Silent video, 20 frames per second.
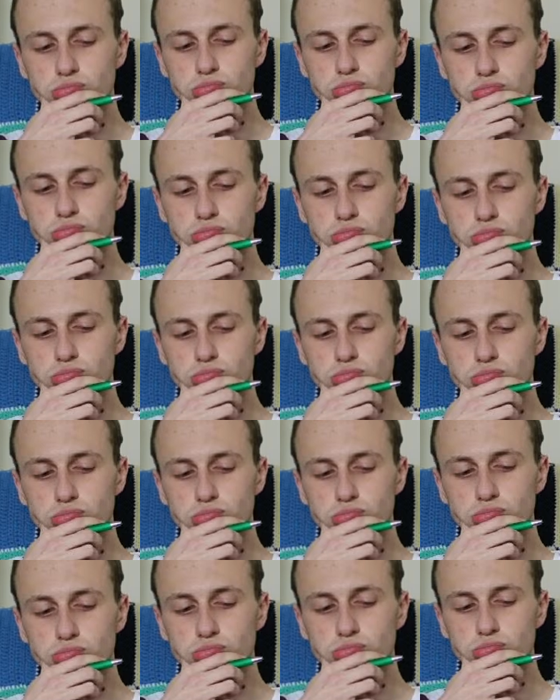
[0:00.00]
like an
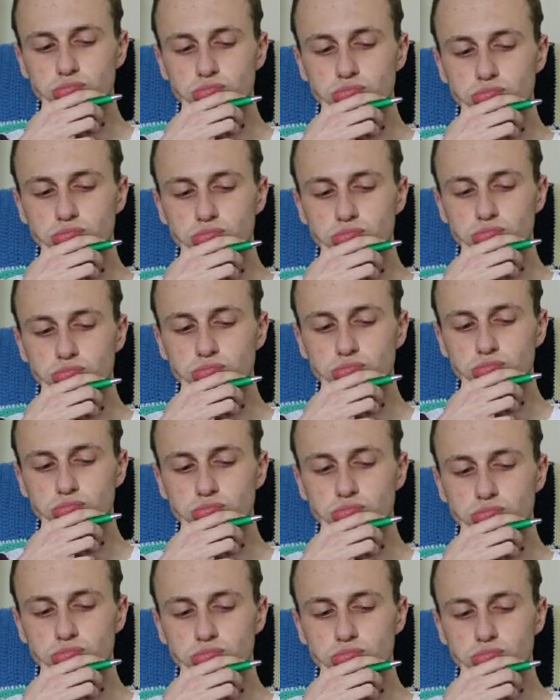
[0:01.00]
example of how
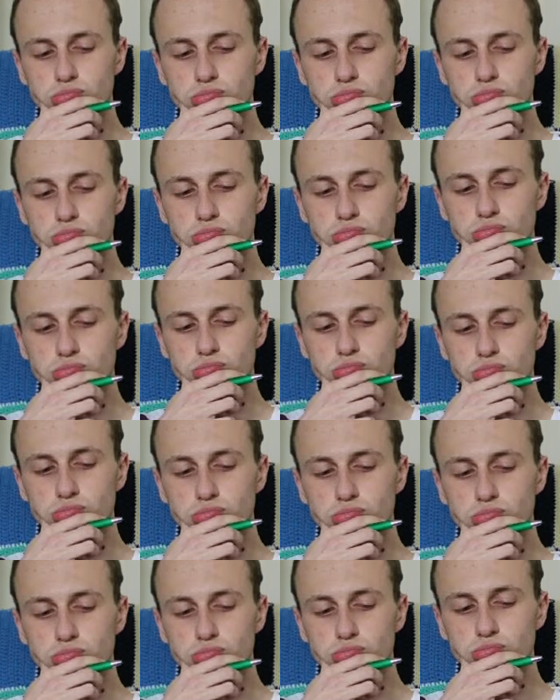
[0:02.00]
during a time of
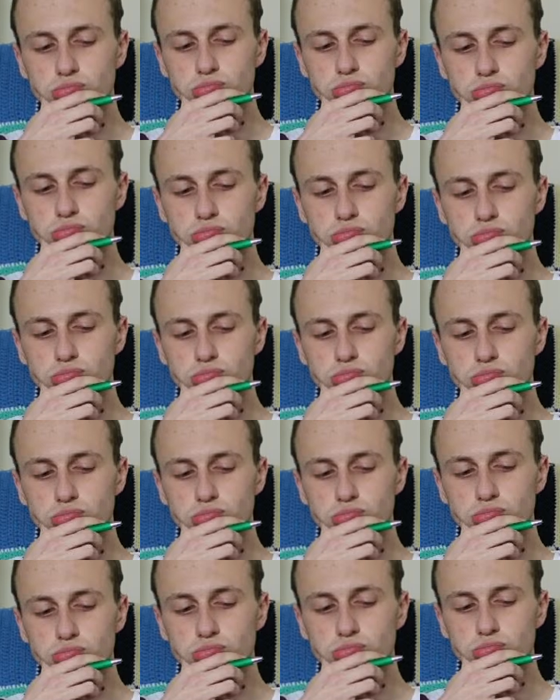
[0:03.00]
severe
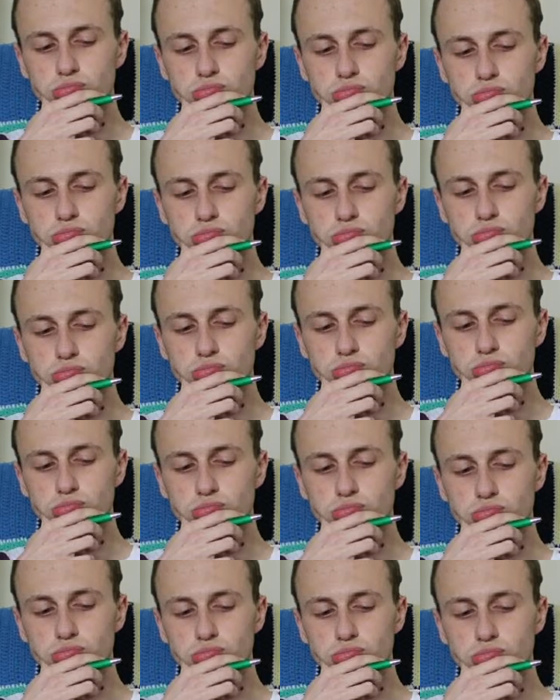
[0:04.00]
racism,
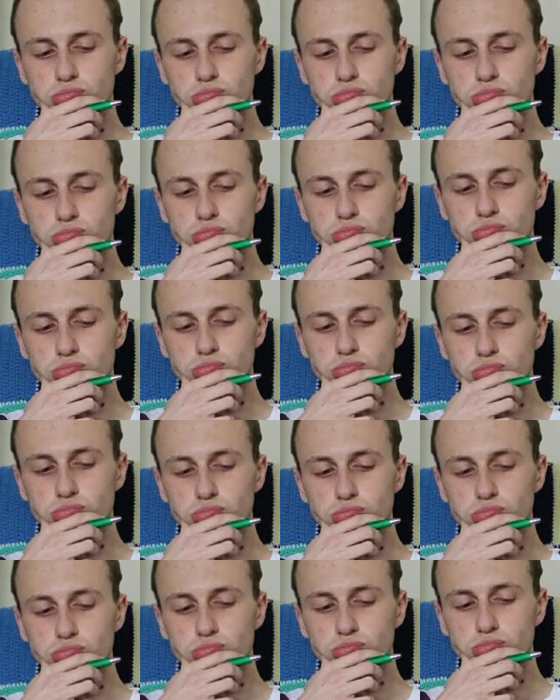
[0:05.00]
Mr. Rogers
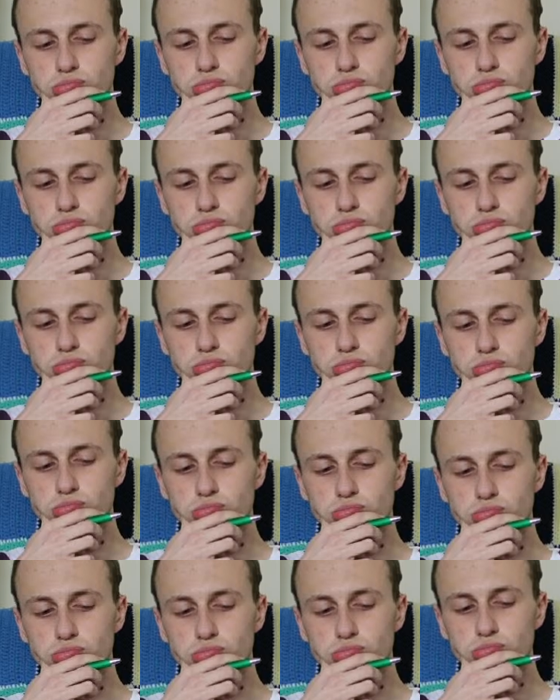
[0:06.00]

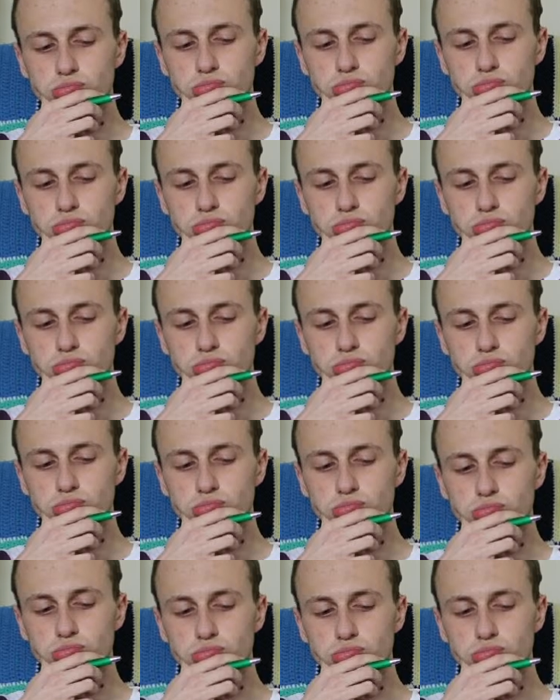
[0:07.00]
combated that
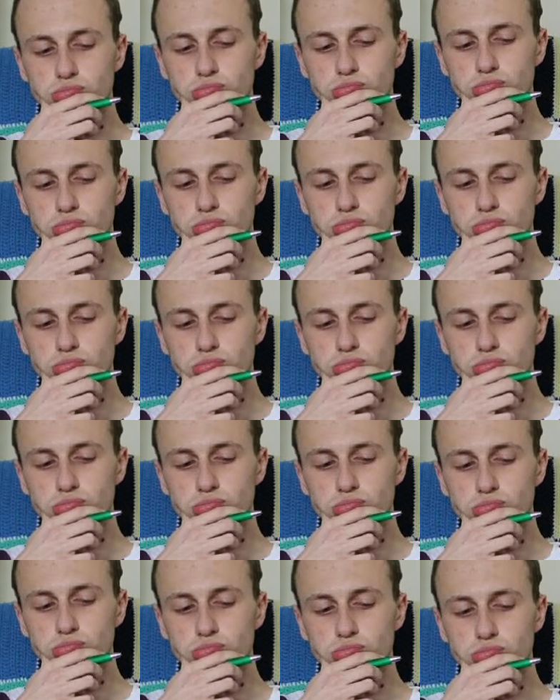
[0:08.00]
by
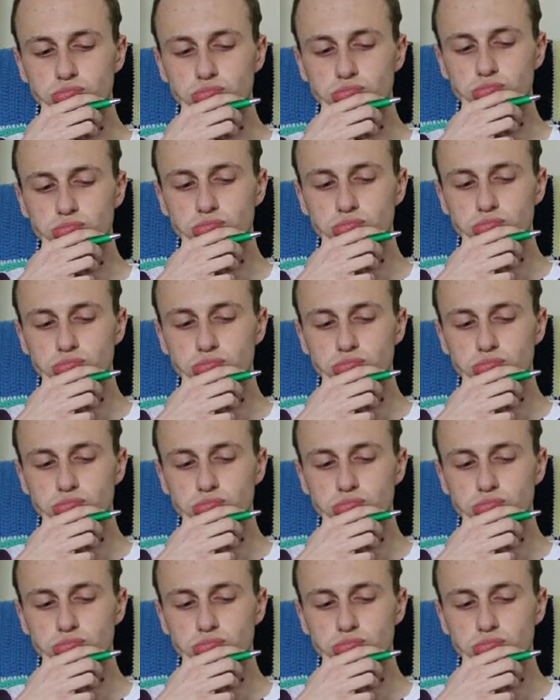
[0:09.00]
bringing in